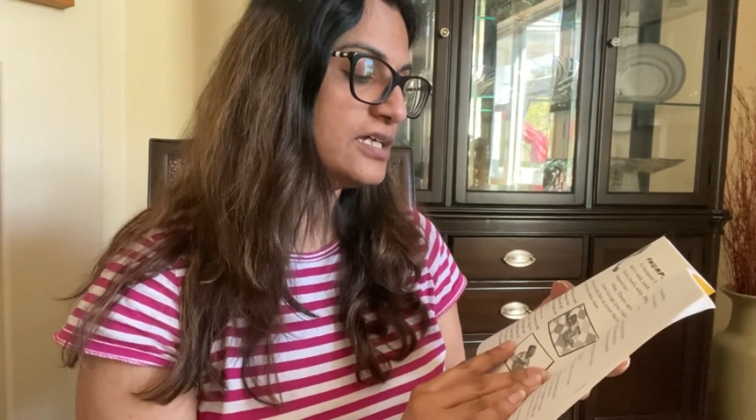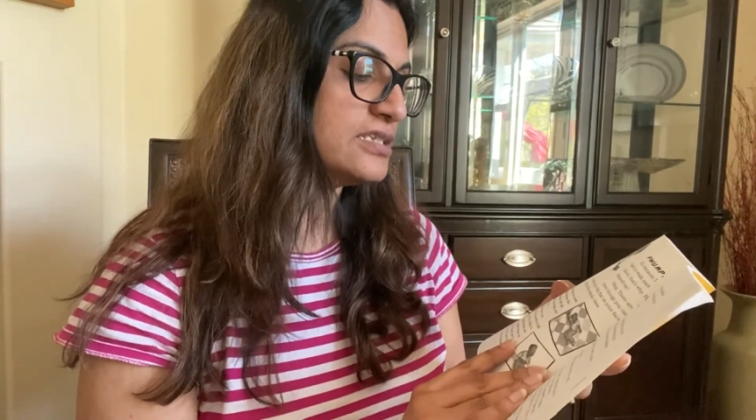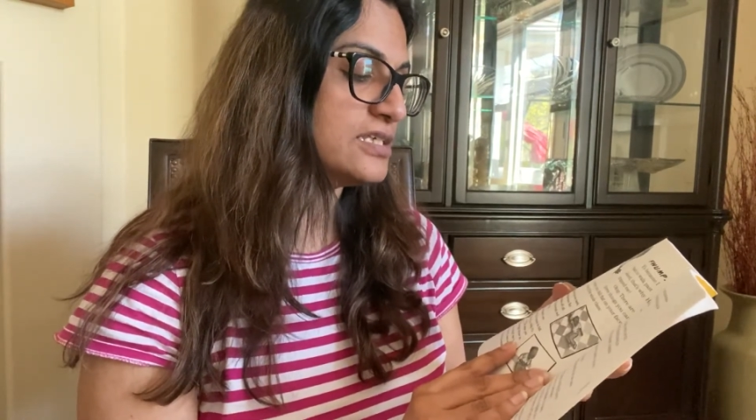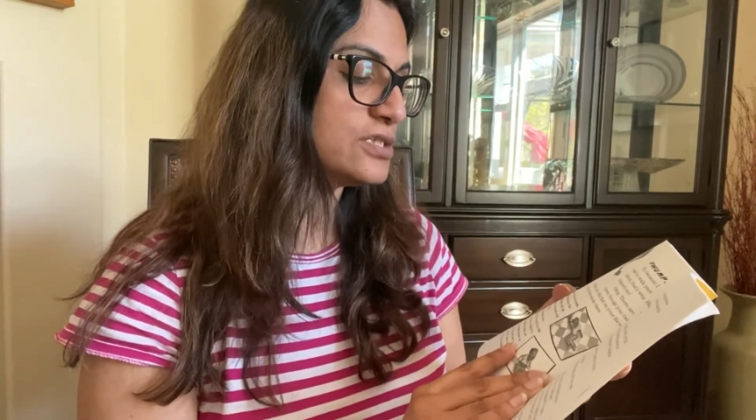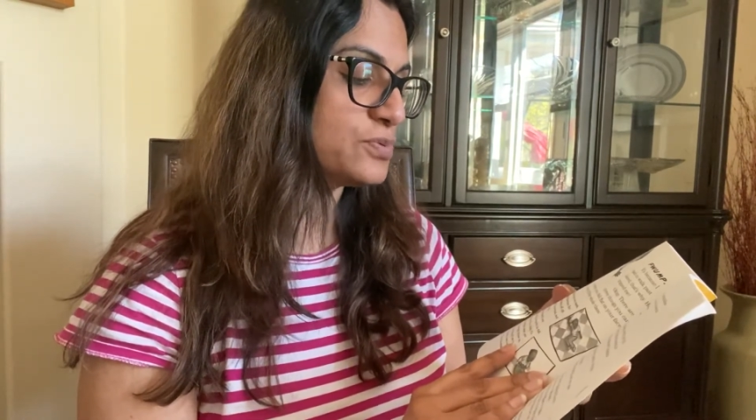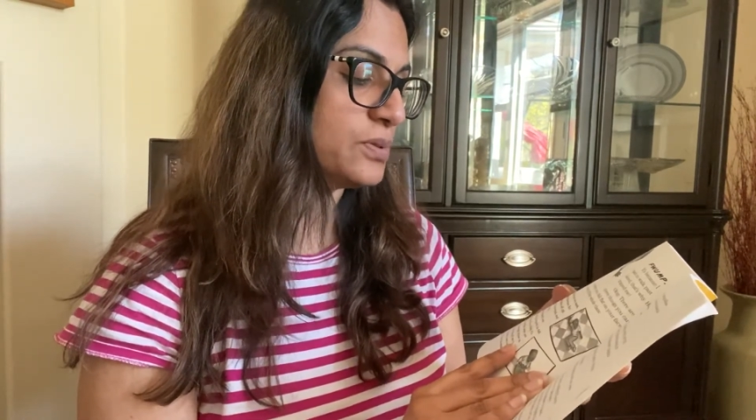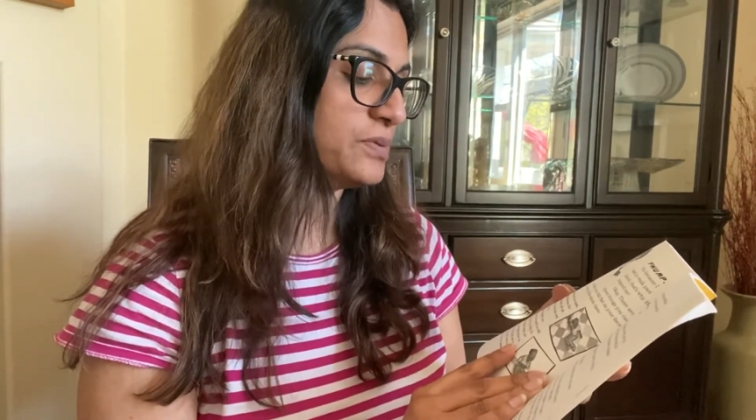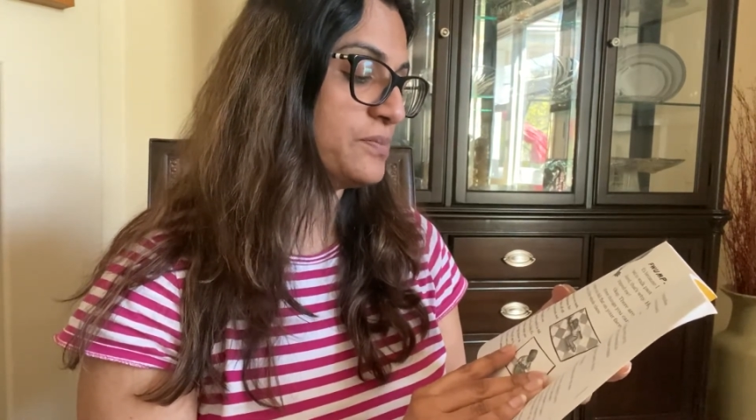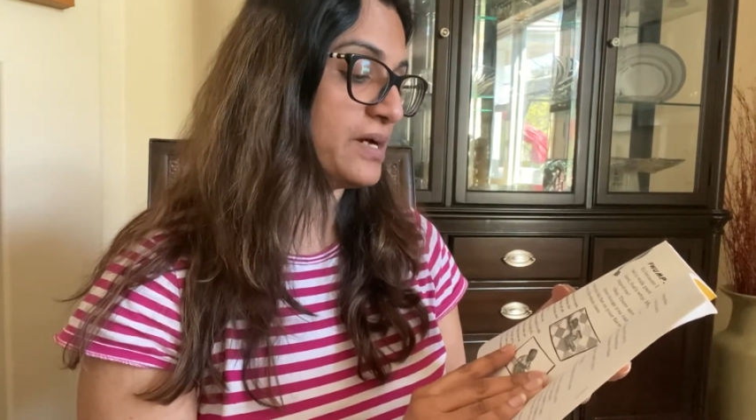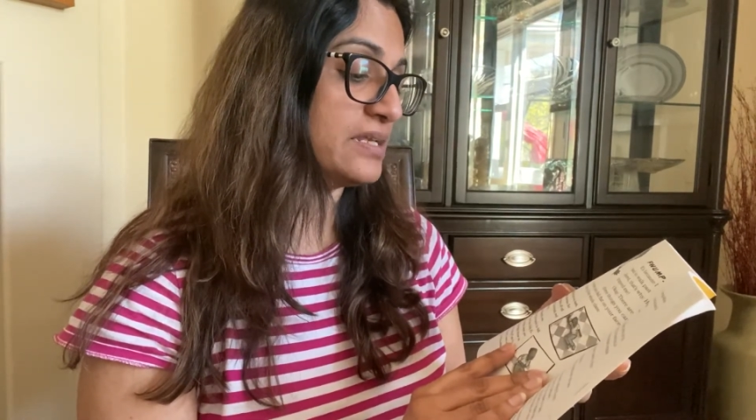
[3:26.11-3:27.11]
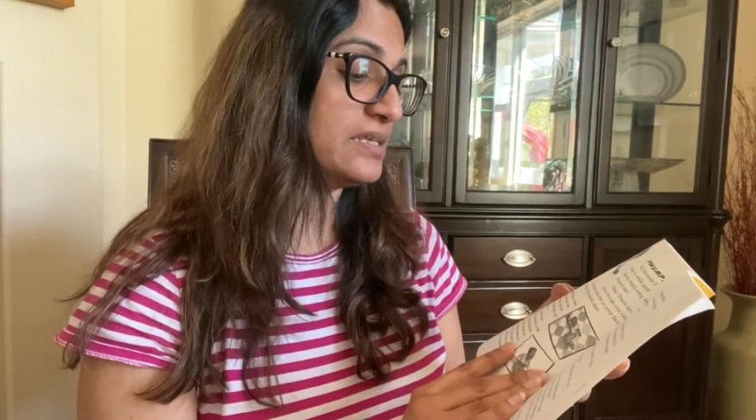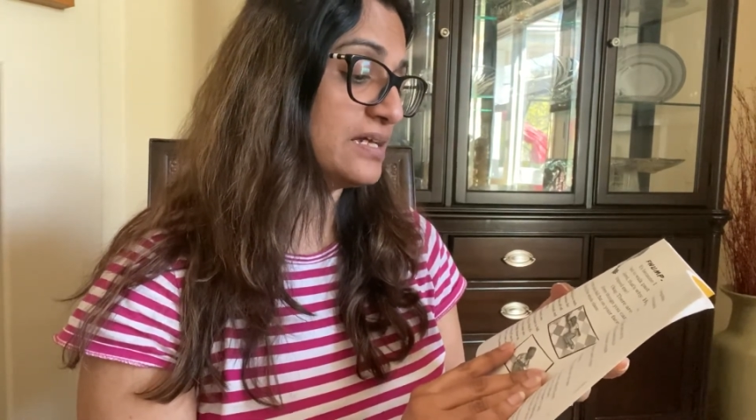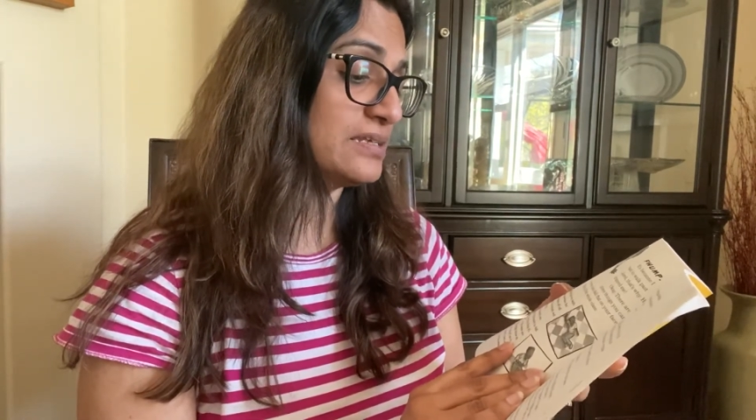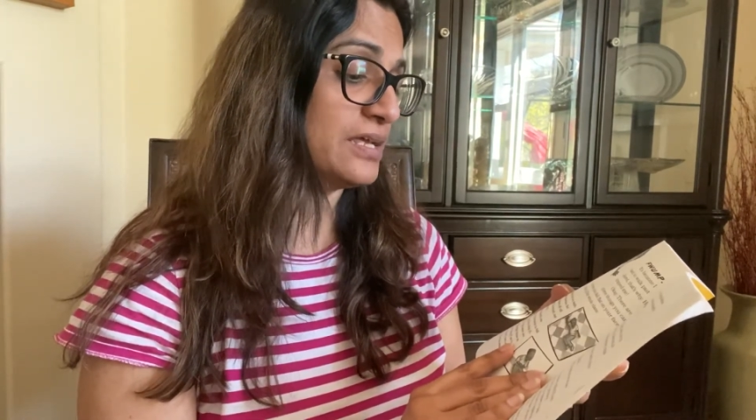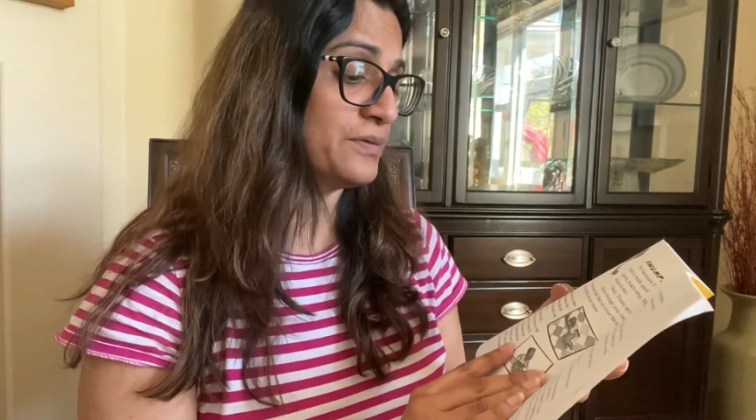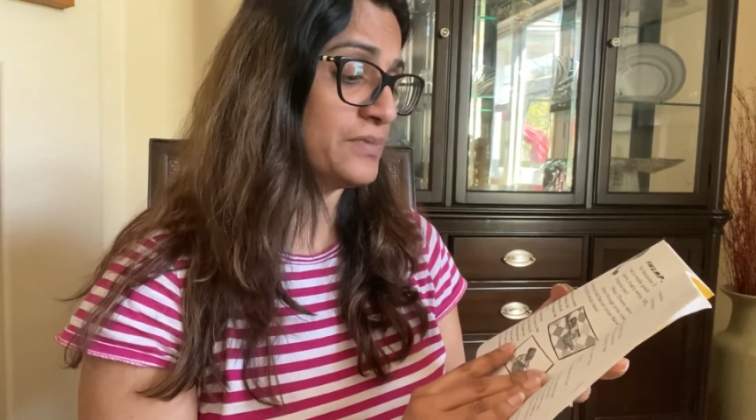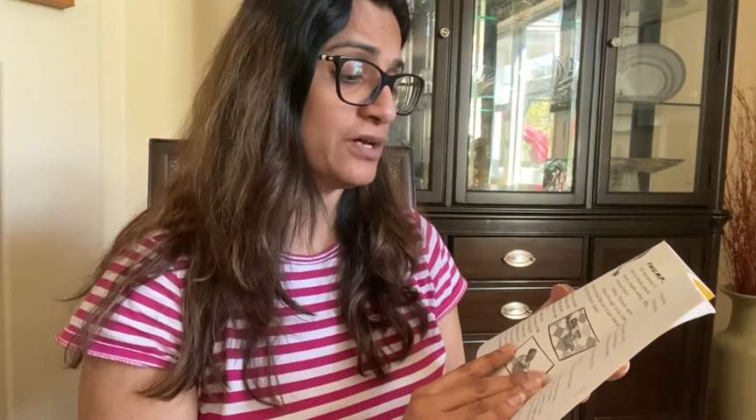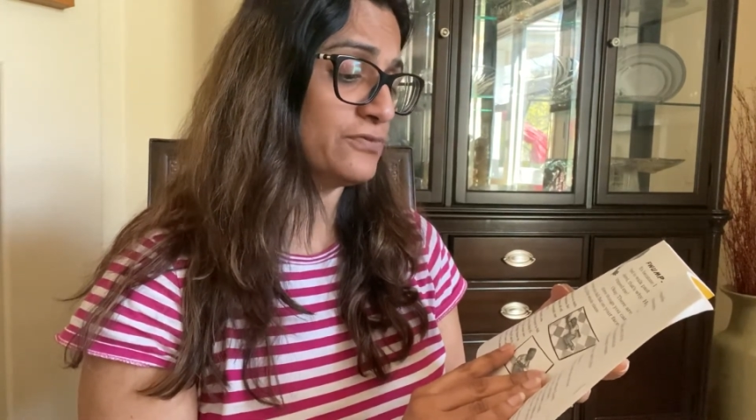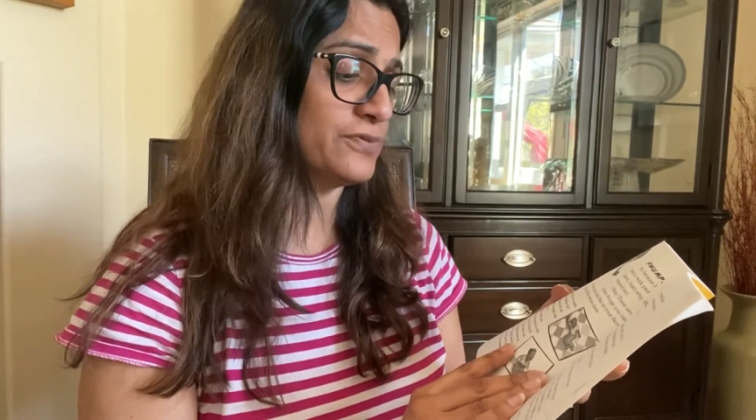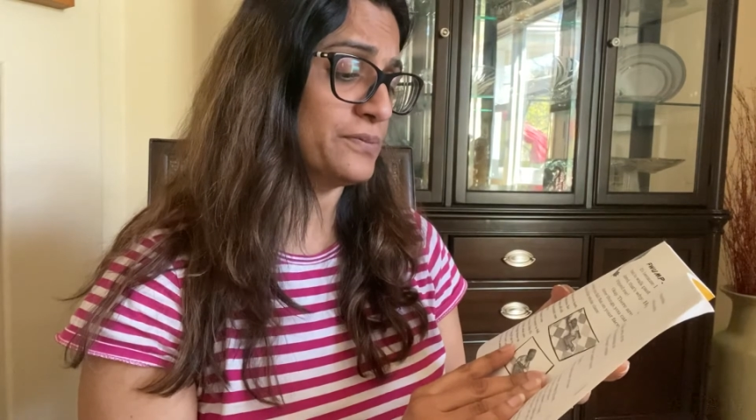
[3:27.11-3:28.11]
This will be my nickname now
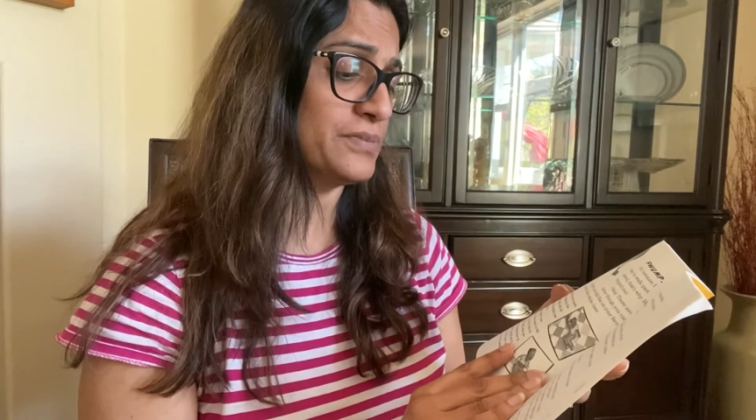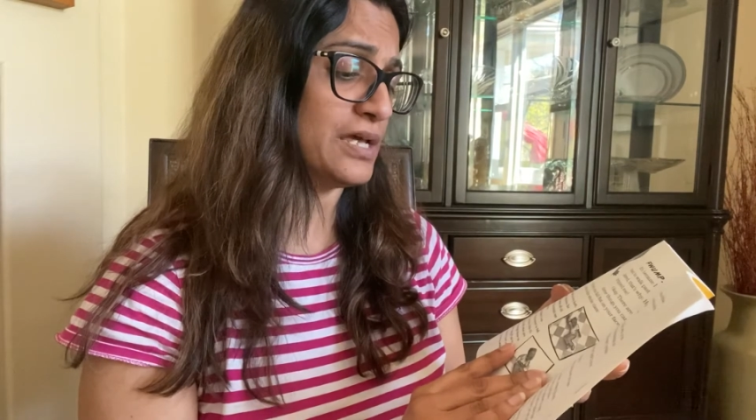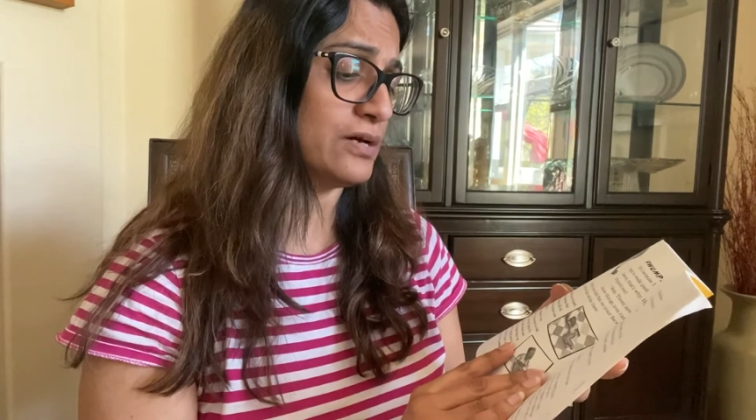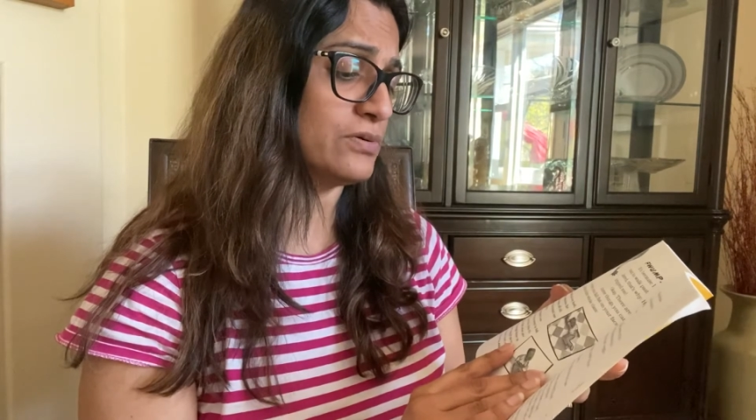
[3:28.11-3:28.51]
from now